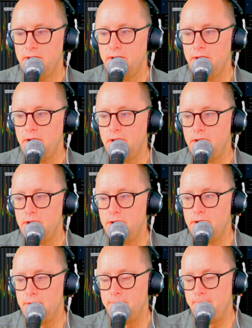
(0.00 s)

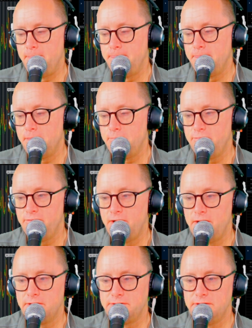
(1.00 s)

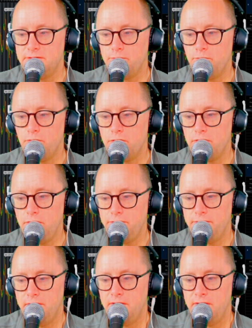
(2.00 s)
product in the world,